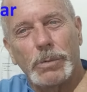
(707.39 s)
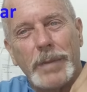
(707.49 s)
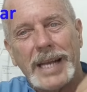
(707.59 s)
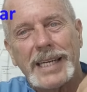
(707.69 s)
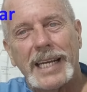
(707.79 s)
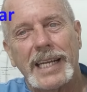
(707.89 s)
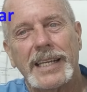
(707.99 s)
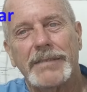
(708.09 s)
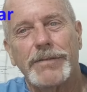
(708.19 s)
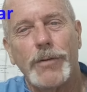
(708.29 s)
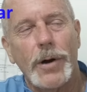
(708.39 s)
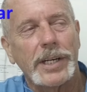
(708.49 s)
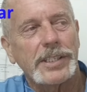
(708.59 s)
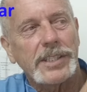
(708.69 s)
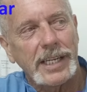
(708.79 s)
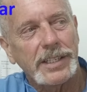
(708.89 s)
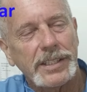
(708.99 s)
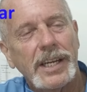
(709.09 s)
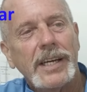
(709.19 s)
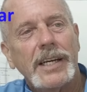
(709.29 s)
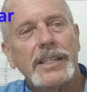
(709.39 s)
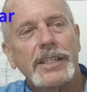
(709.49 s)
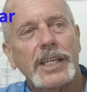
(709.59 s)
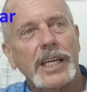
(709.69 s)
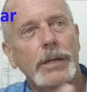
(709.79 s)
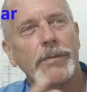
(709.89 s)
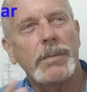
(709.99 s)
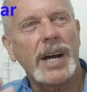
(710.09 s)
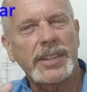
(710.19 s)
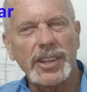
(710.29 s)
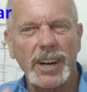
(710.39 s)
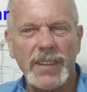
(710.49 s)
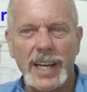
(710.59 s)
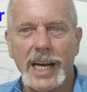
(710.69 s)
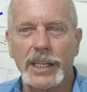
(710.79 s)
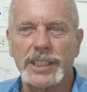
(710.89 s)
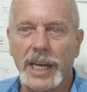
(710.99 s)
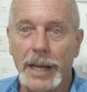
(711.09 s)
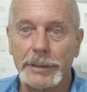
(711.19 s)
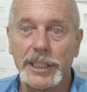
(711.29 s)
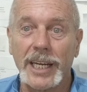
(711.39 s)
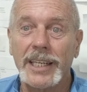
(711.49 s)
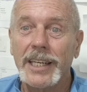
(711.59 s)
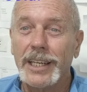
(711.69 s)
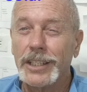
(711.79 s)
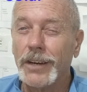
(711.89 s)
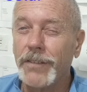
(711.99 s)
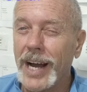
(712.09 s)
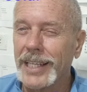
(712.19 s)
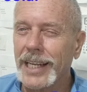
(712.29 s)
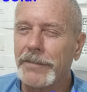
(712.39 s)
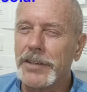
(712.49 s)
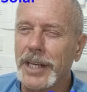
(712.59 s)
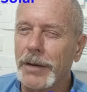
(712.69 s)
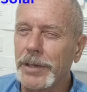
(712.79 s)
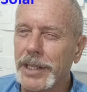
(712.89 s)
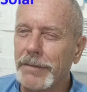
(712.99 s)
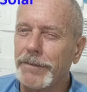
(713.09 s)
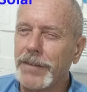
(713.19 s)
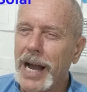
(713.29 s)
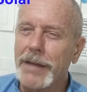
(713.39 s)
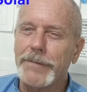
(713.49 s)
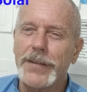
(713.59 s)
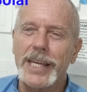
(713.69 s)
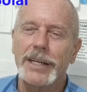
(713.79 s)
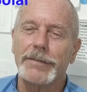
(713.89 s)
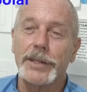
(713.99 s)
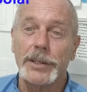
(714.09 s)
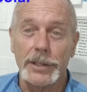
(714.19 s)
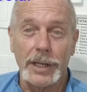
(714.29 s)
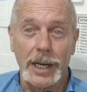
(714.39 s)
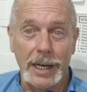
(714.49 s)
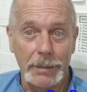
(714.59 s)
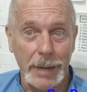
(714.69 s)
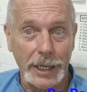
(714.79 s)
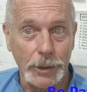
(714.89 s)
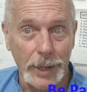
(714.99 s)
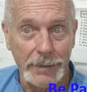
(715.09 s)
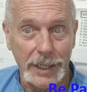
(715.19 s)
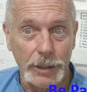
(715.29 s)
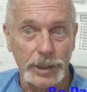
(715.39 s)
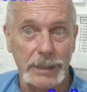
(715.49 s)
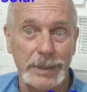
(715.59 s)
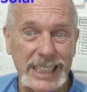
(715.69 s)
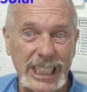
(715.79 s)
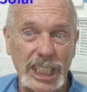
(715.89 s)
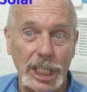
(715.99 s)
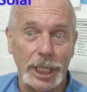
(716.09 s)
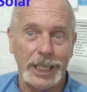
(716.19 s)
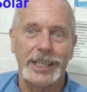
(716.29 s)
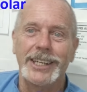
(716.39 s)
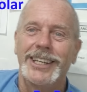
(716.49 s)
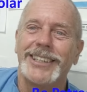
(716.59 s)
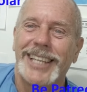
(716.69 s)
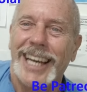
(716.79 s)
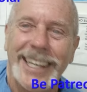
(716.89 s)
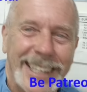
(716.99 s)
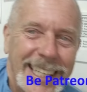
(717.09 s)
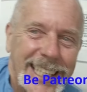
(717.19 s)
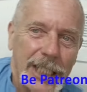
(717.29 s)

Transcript: magnetic force things, you can get them for about $35 on Amazon. You'll find that if you get within 5 feet of your microwave, it goes berserk. Okay,